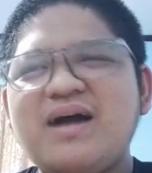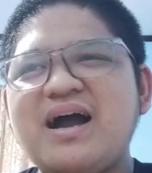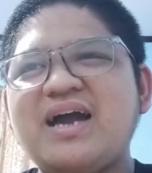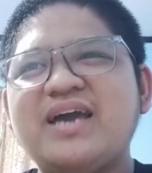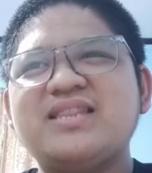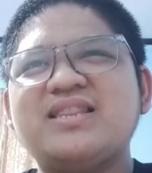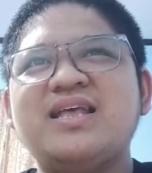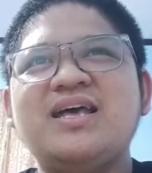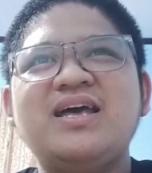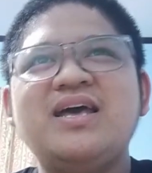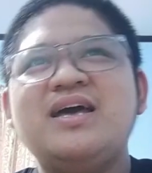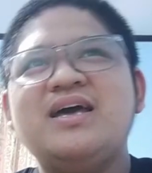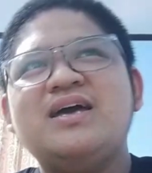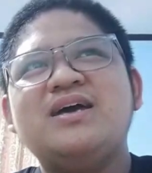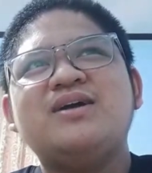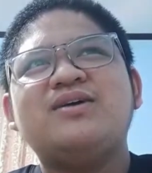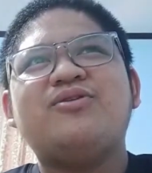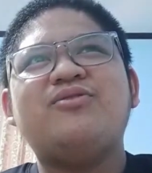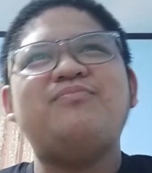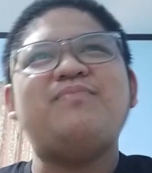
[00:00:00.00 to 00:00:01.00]

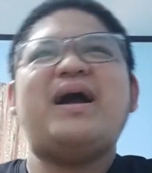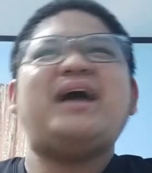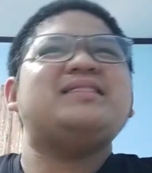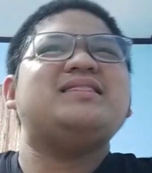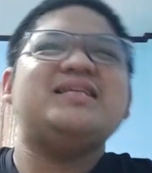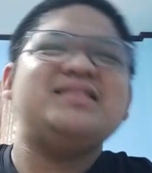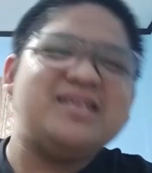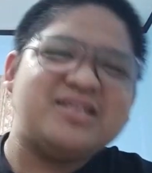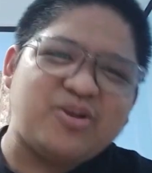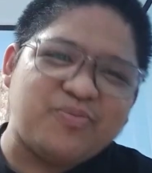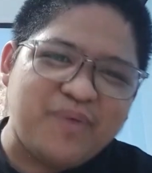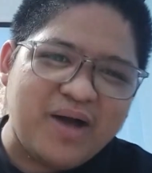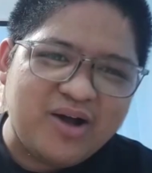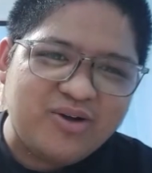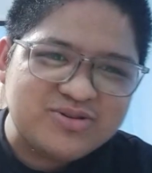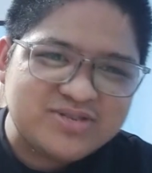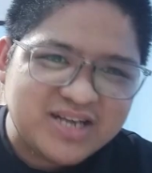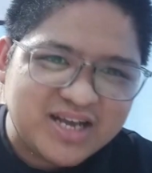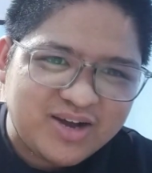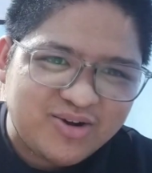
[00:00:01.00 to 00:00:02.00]
bakit nandito pa
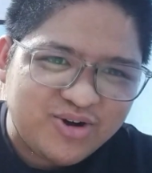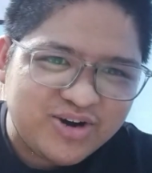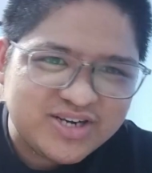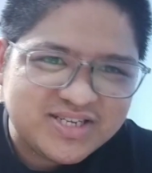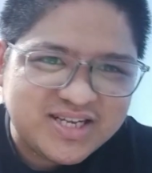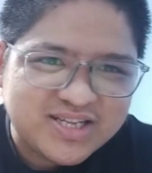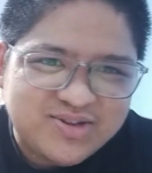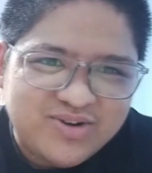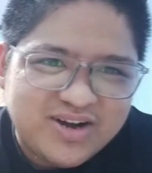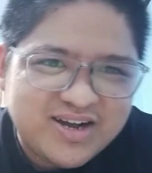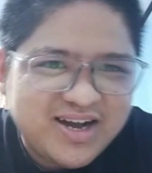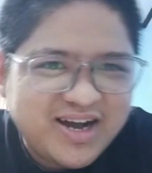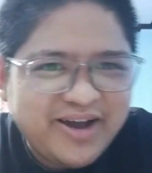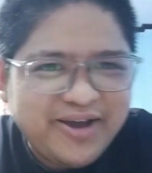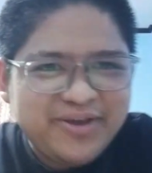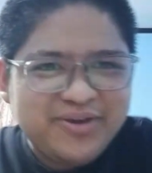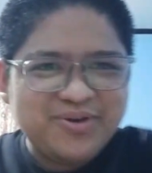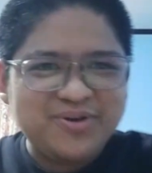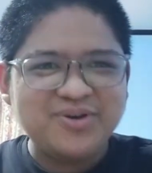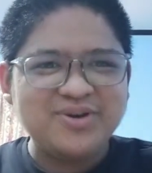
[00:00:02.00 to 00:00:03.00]
ako sa course na to
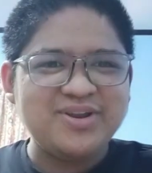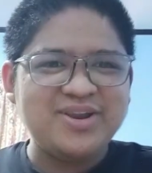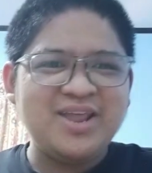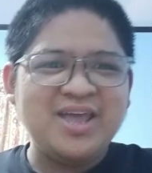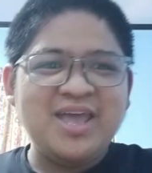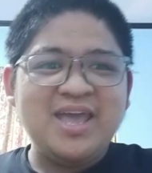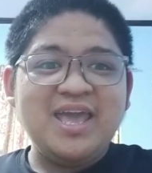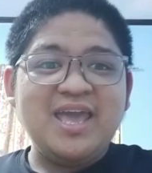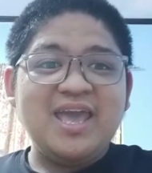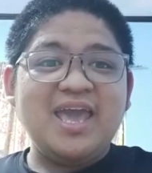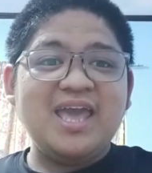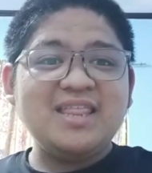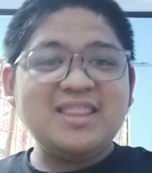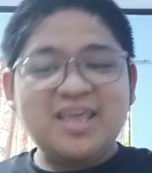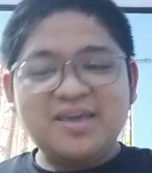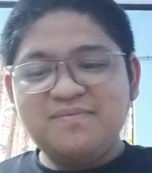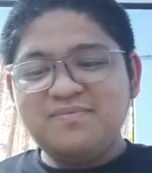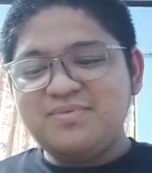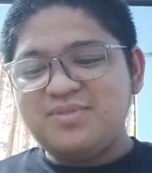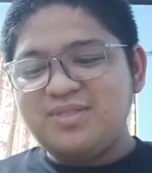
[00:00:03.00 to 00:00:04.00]
hanggang ngayon. And
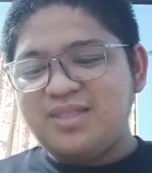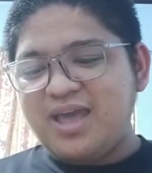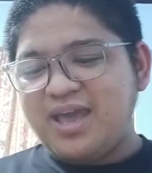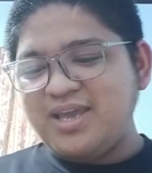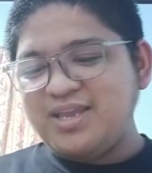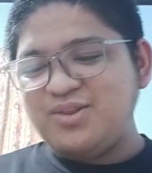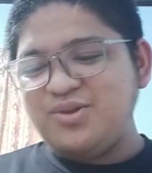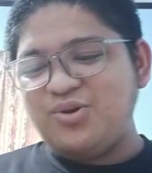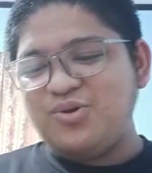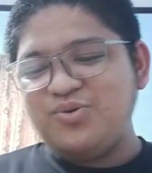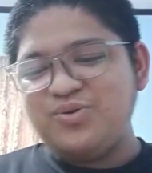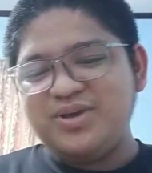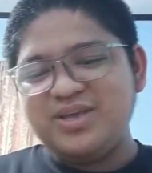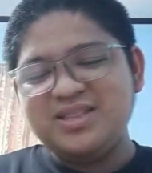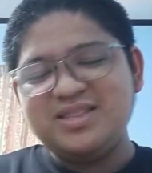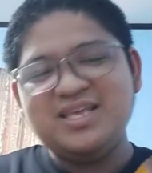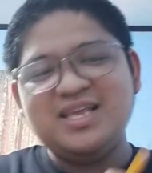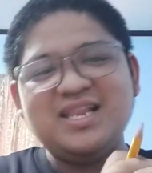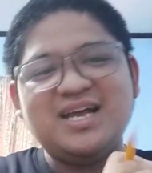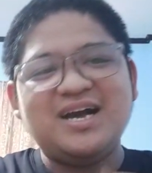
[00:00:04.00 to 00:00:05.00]
I know,
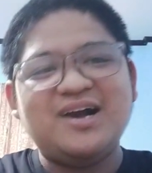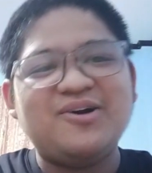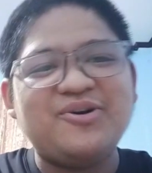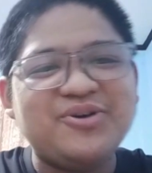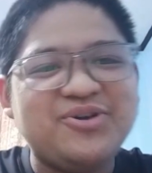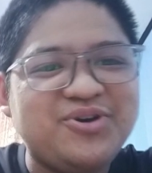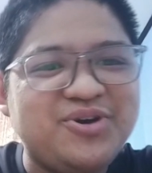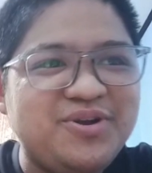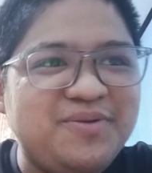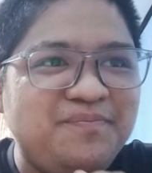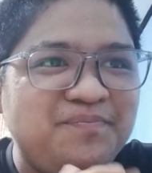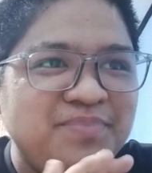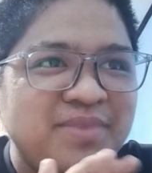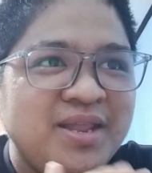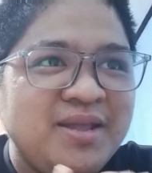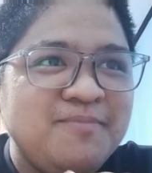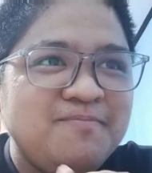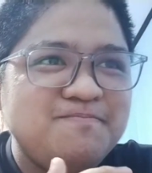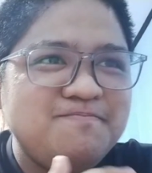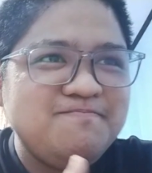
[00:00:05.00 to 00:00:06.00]
hindi lang ako yun.
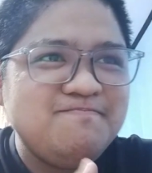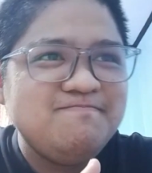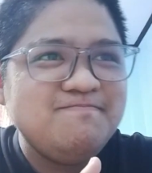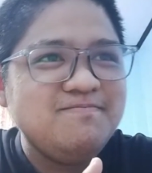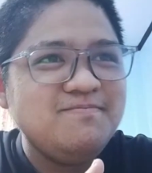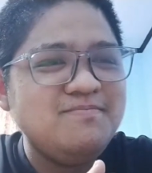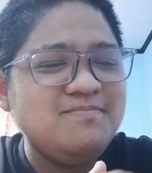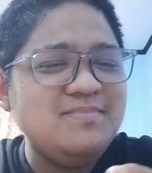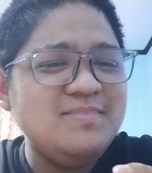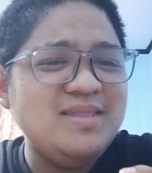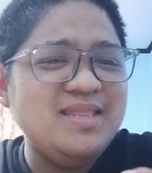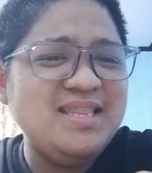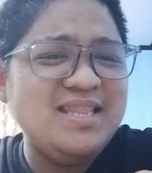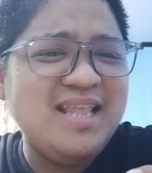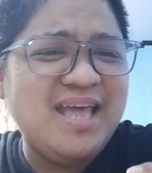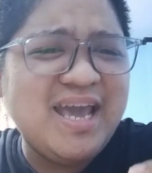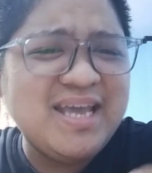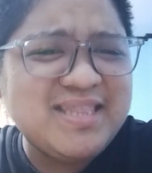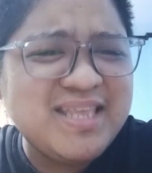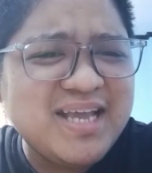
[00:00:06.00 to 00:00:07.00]

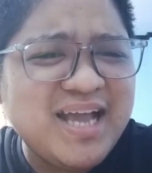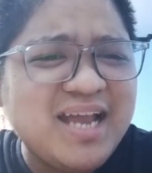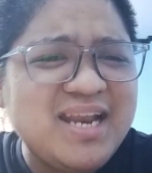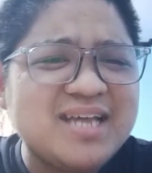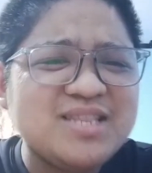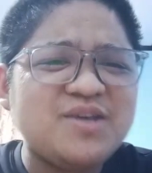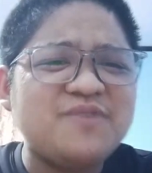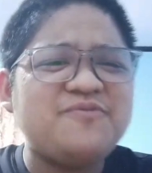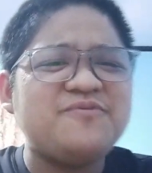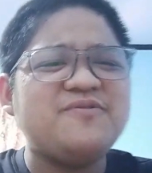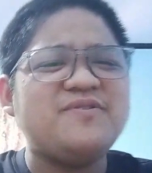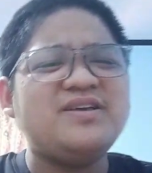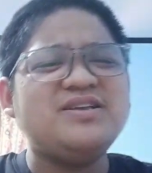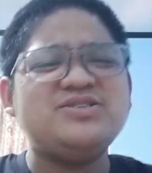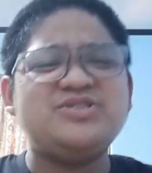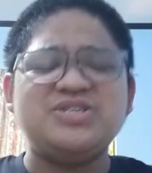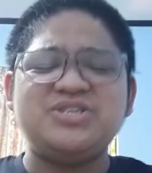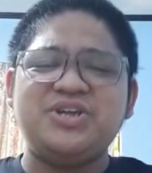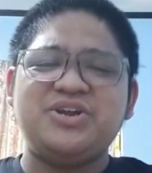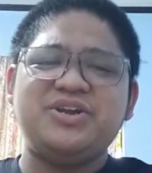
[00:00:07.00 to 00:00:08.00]
I think a lot of
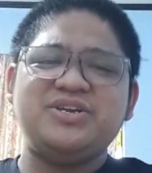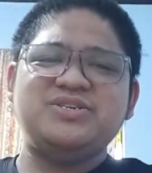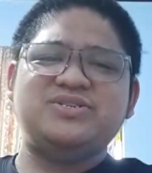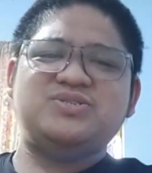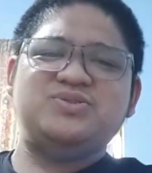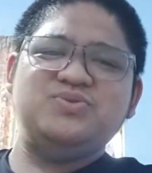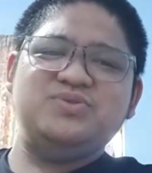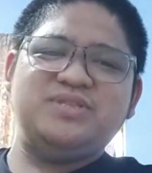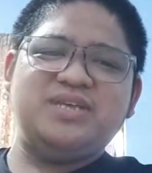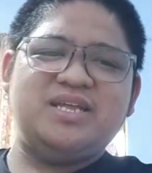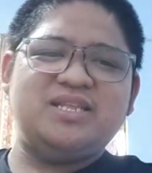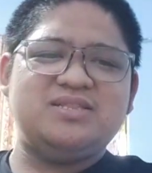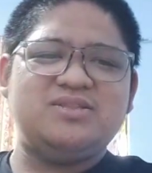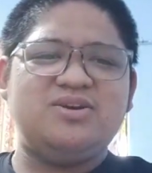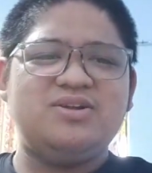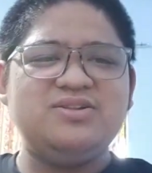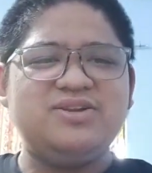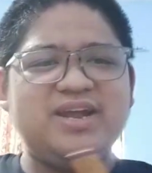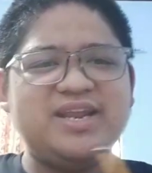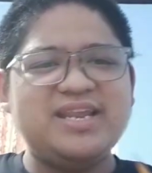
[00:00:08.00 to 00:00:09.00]
engineering students
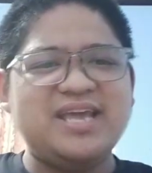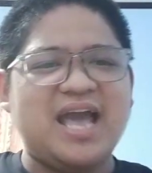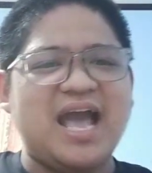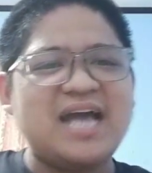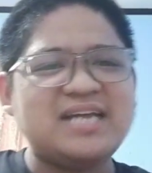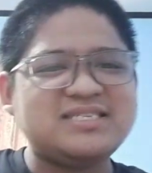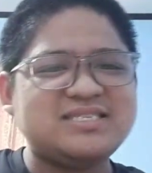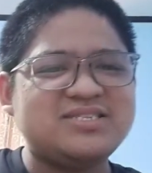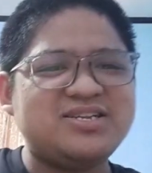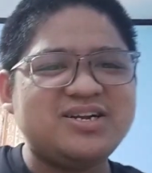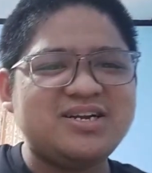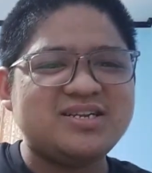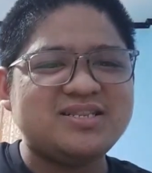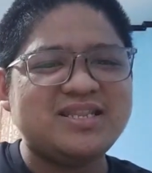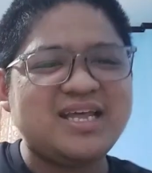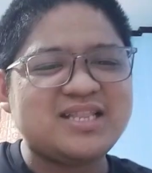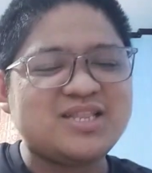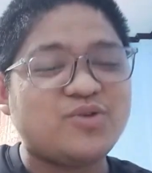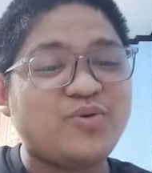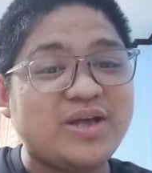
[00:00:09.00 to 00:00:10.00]
already asked
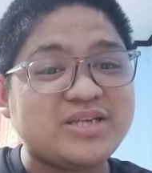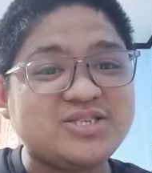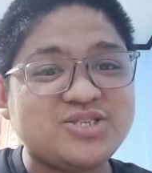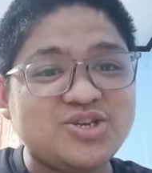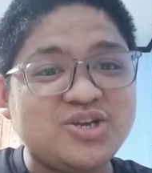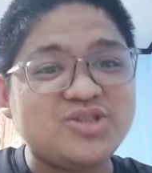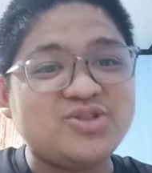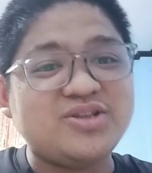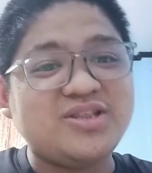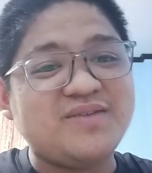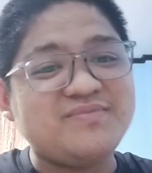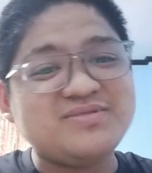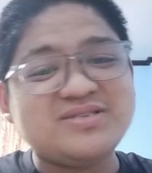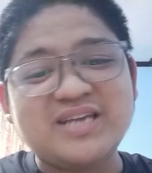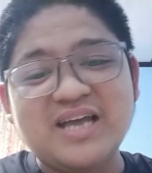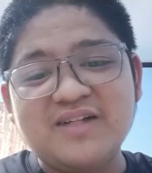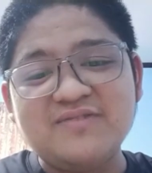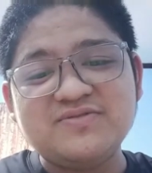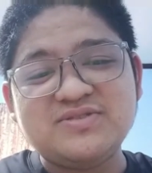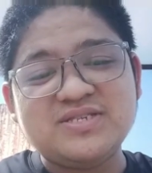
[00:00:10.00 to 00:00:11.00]
that question to
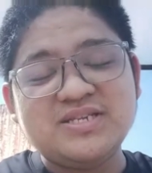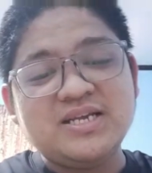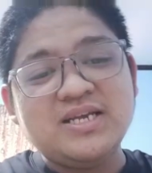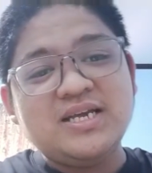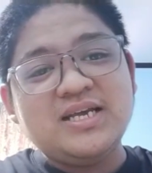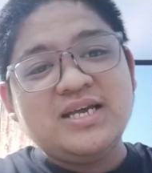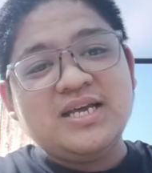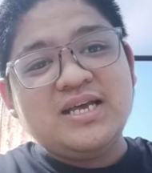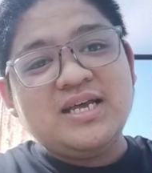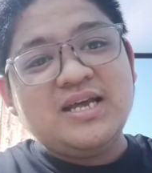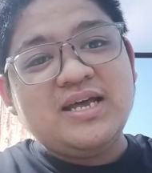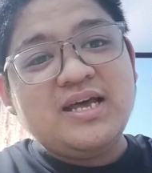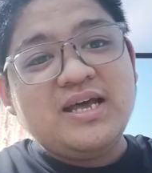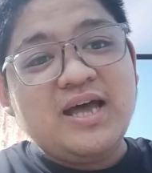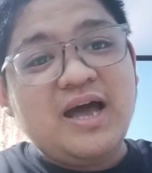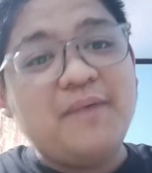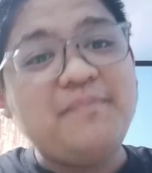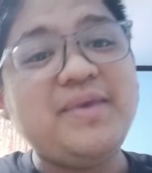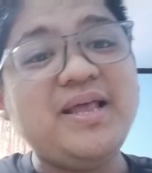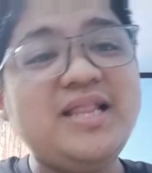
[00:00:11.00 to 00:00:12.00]
themselves
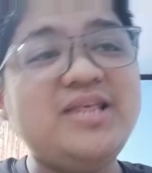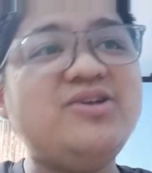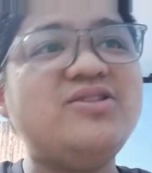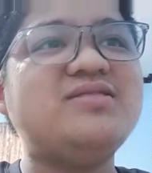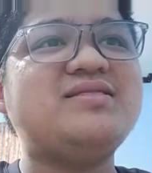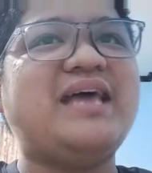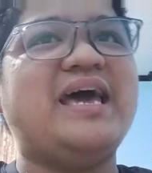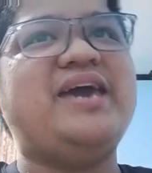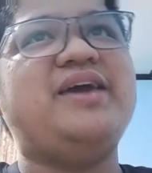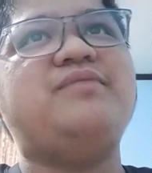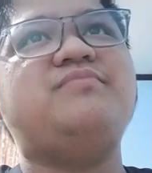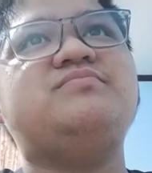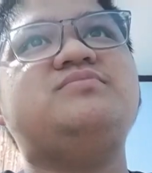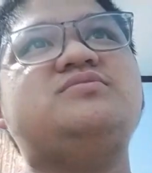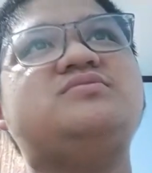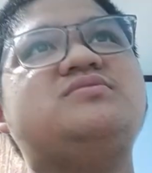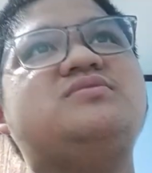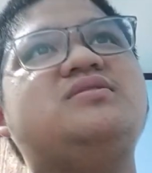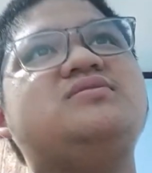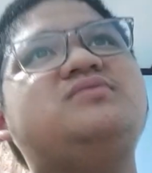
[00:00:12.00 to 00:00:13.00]
a million
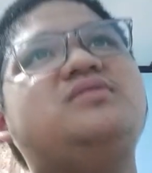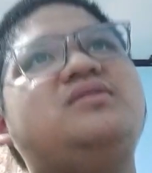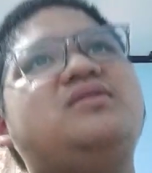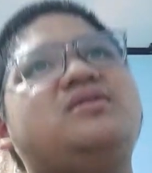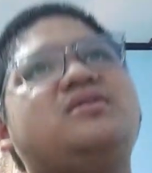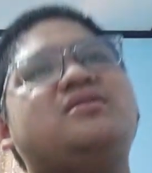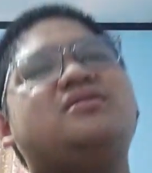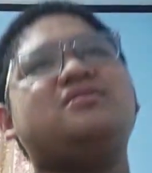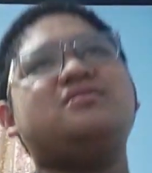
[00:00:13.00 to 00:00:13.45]
times kasi